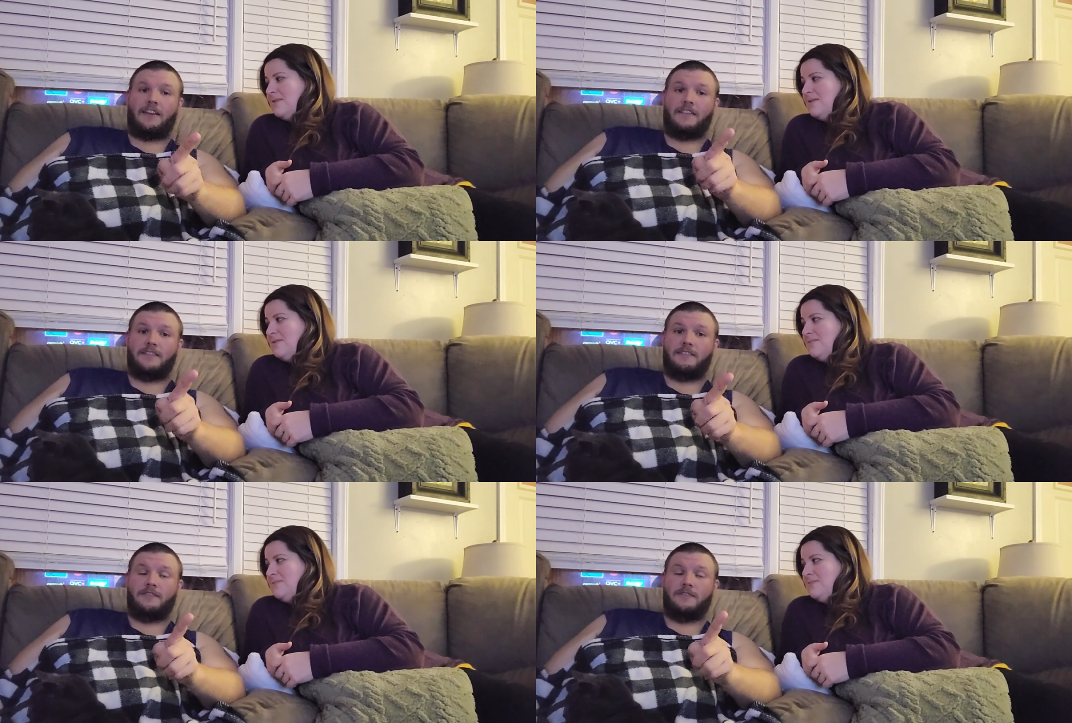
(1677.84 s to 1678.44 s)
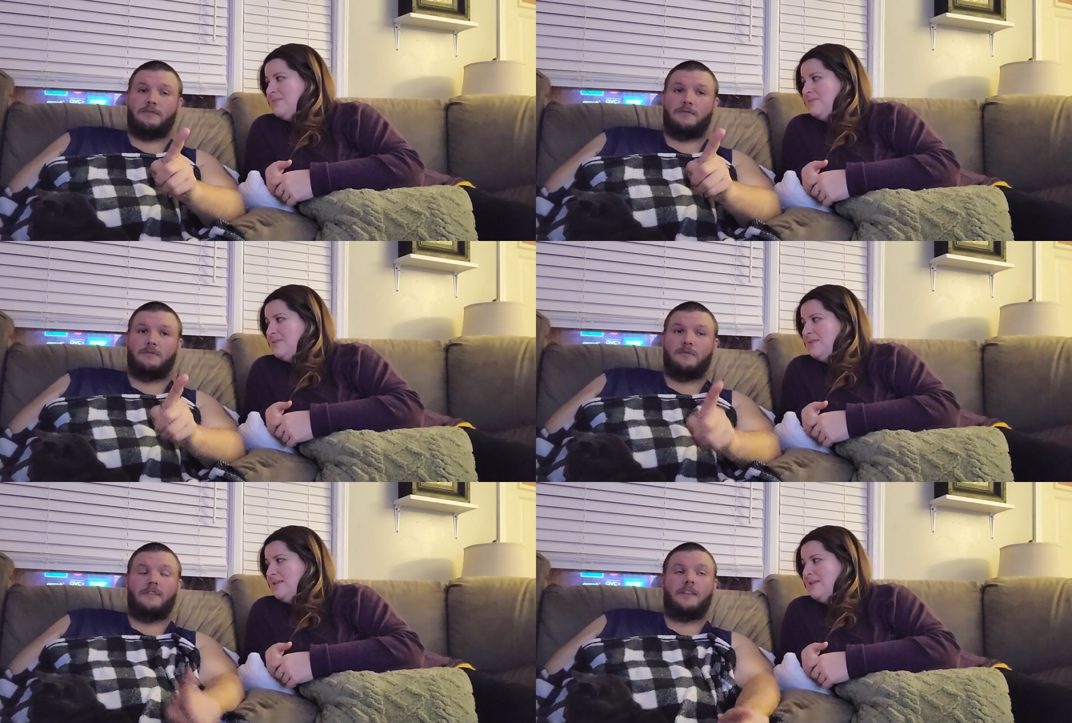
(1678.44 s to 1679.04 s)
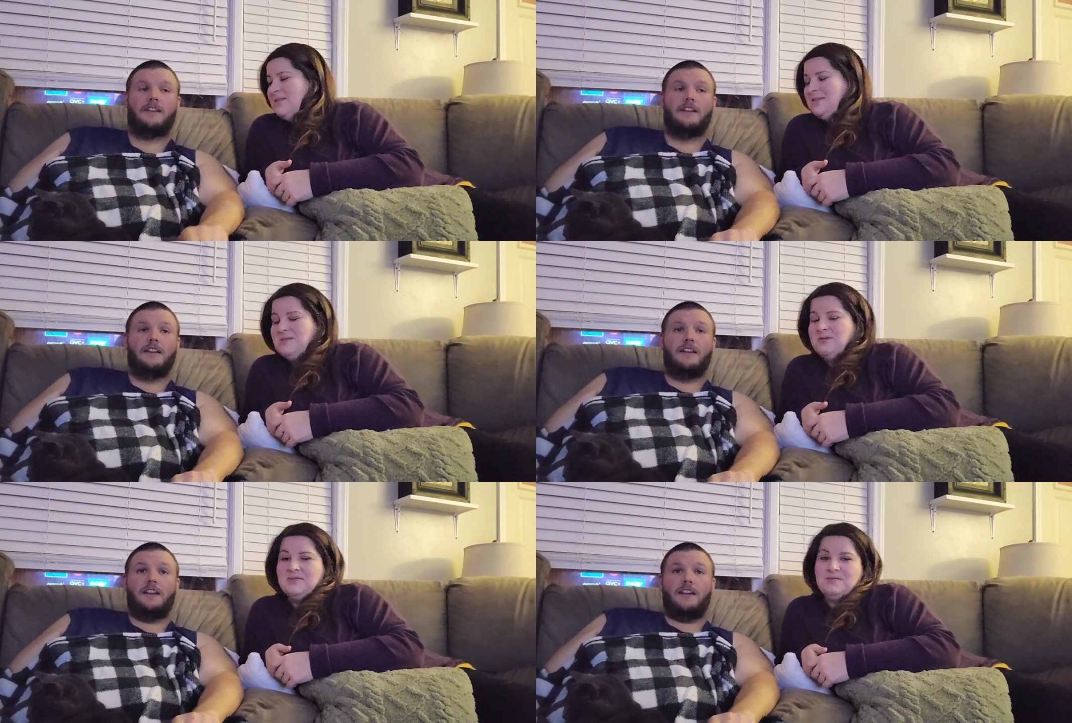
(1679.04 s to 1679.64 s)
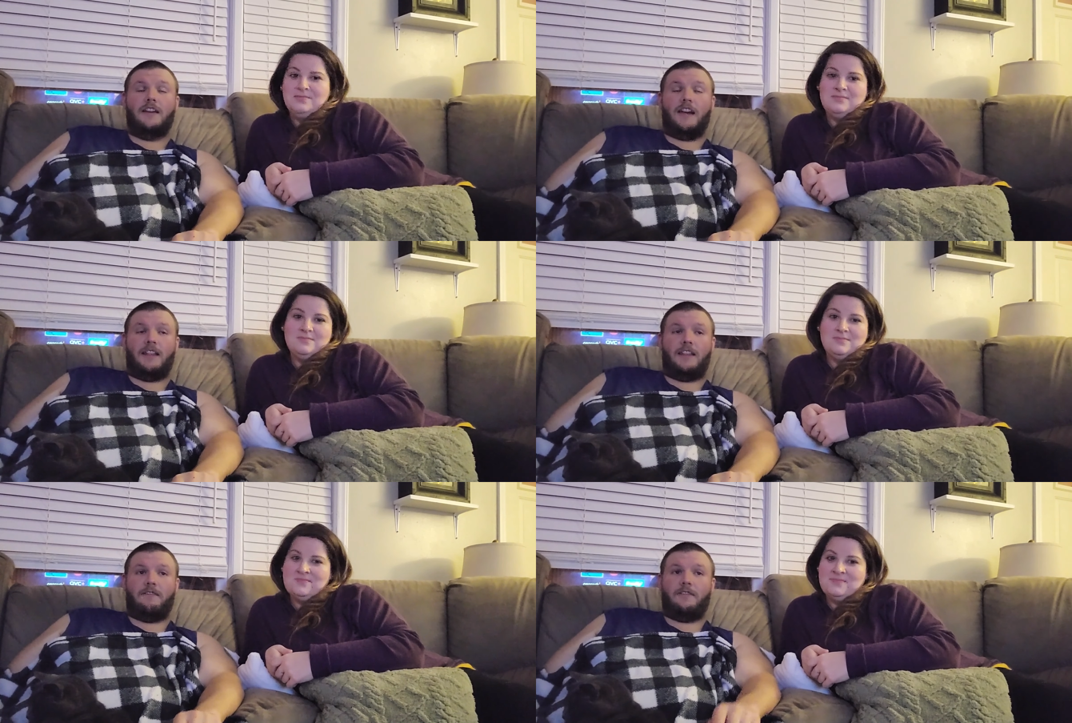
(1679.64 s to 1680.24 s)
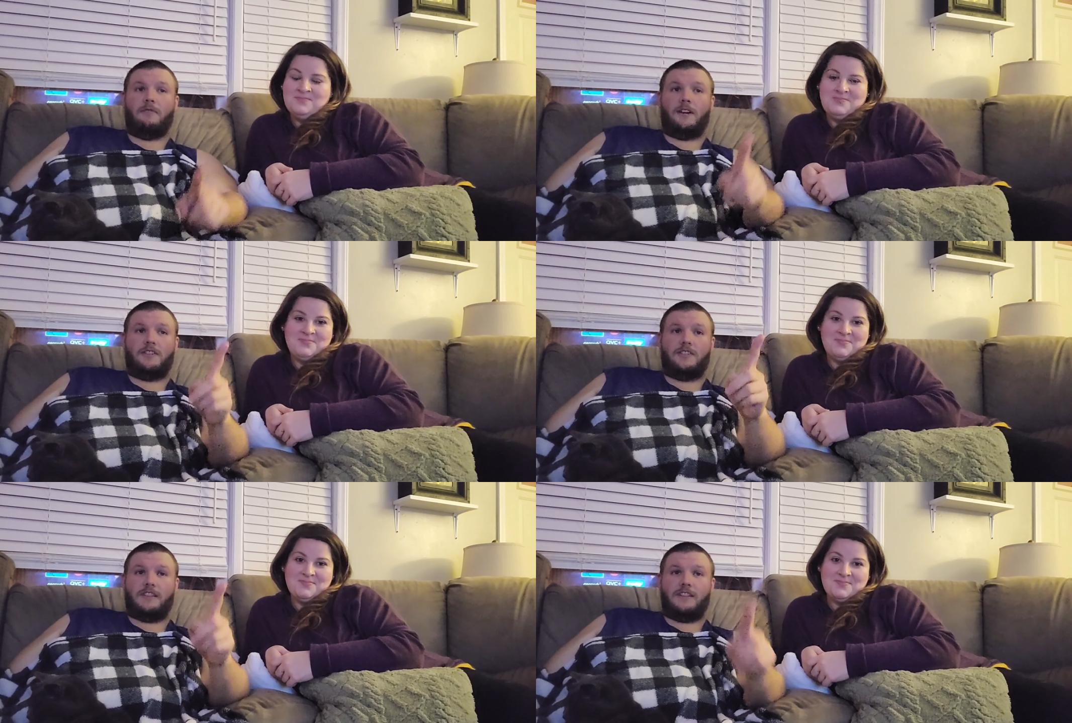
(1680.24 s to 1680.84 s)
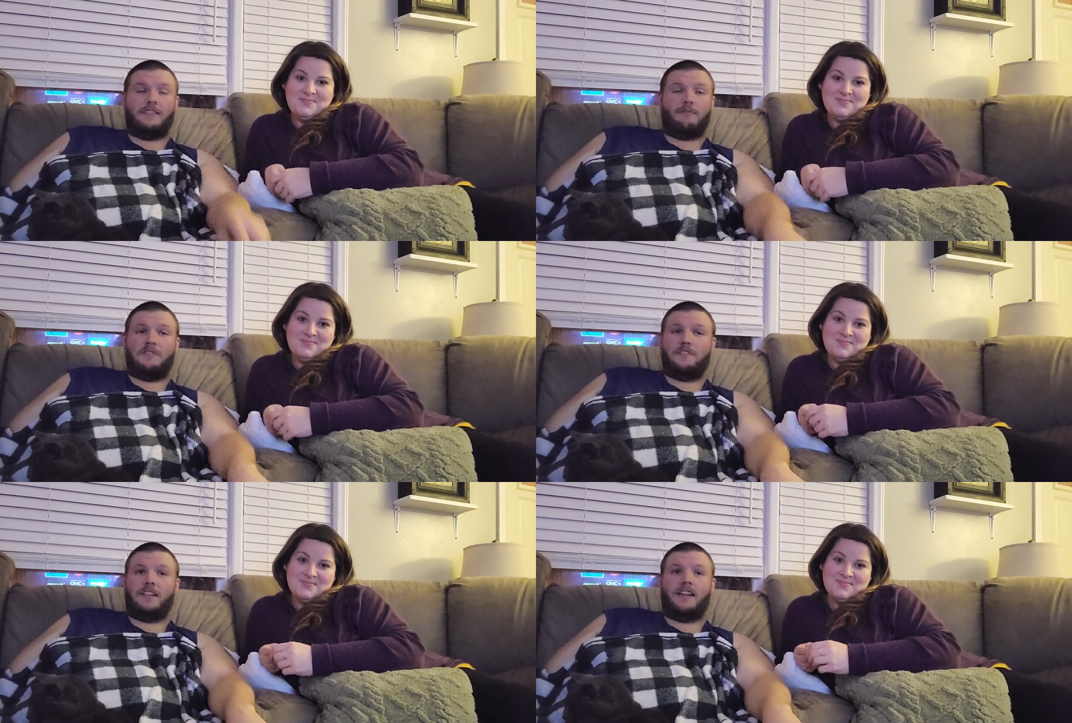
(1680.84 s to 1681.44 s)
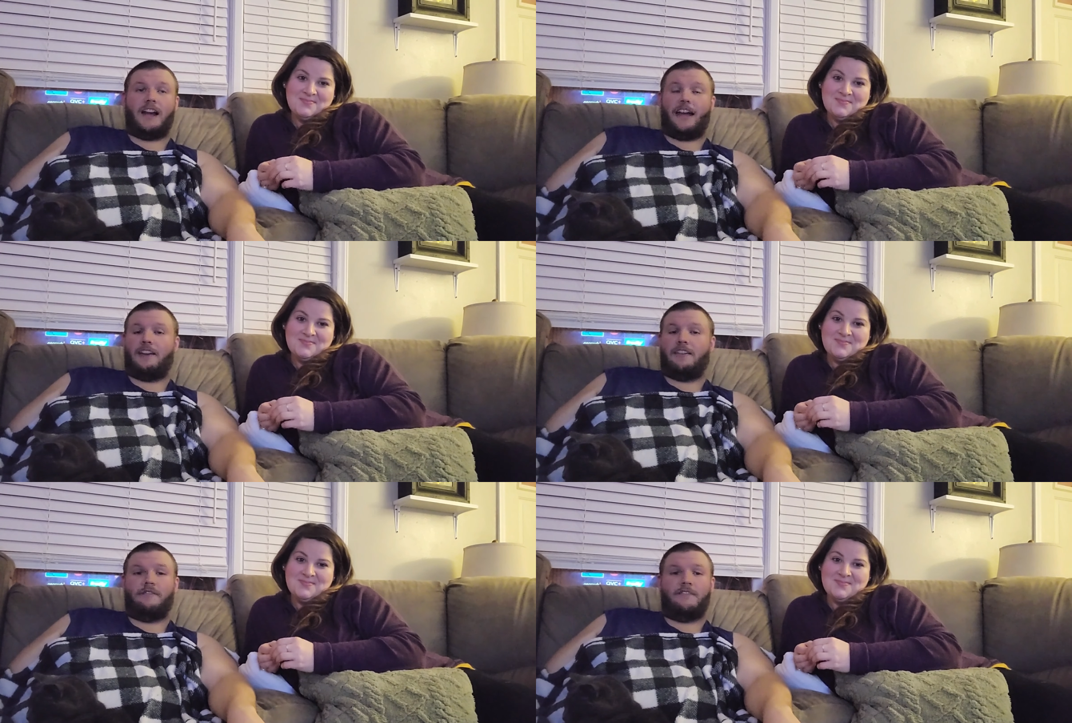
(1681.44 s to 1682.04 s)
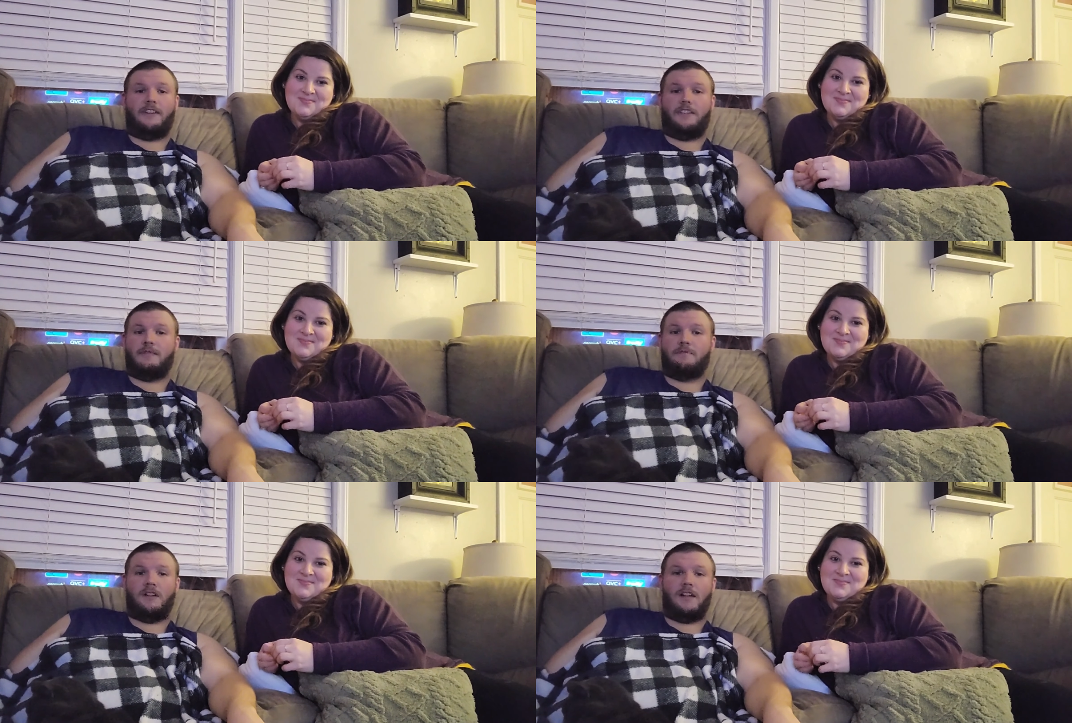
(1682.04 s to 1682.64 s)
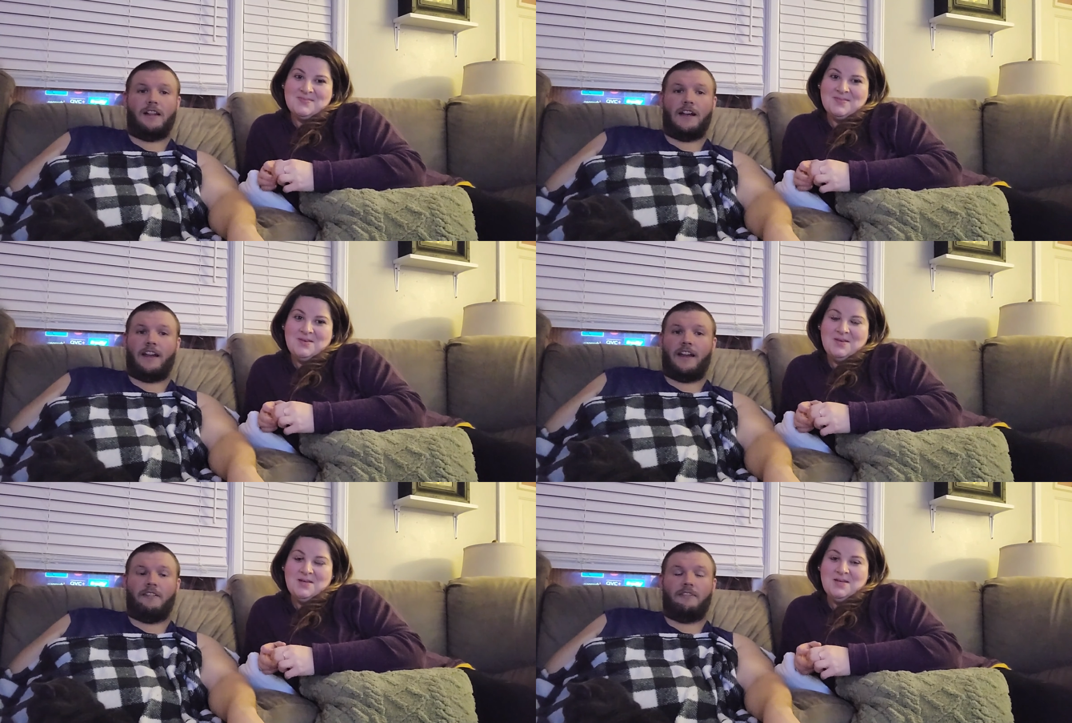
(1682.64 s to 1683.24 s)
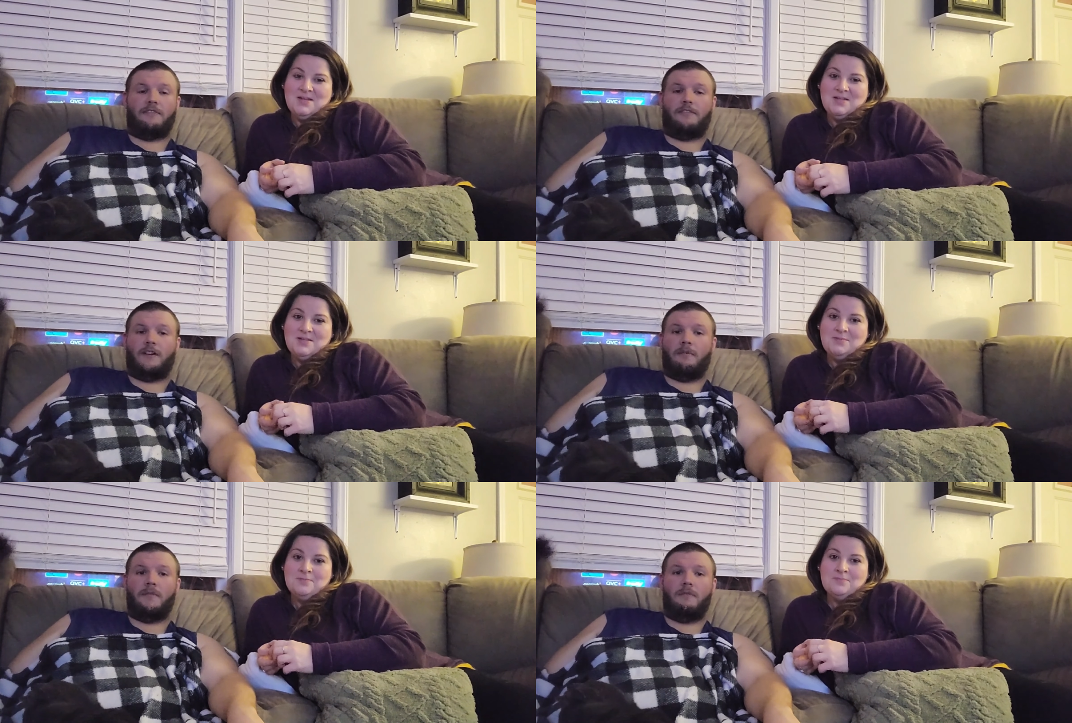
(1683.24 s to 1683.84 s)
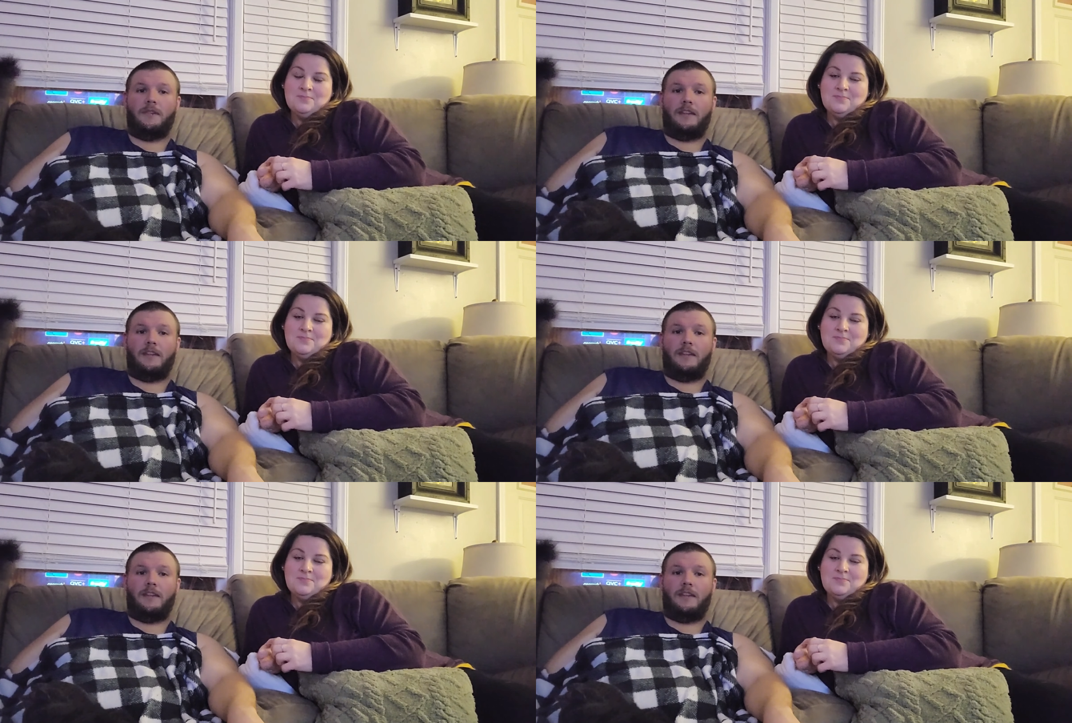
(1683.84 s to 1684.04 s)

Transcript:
Speaker 1: that is a Christmas movie. And then we watched this, and once again, I could have figured this plot line out from the